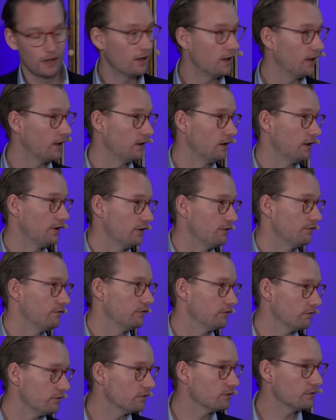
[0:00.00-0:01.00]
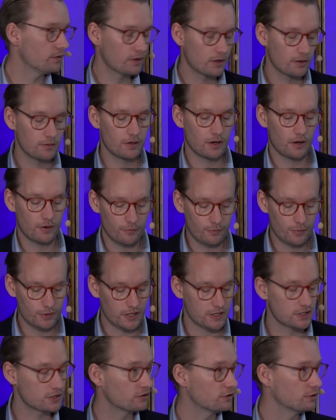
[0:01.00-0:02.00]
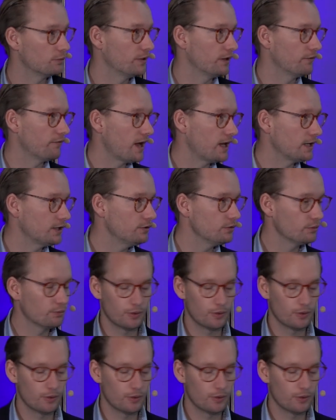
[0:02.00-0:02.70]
a lot of potential to bring value.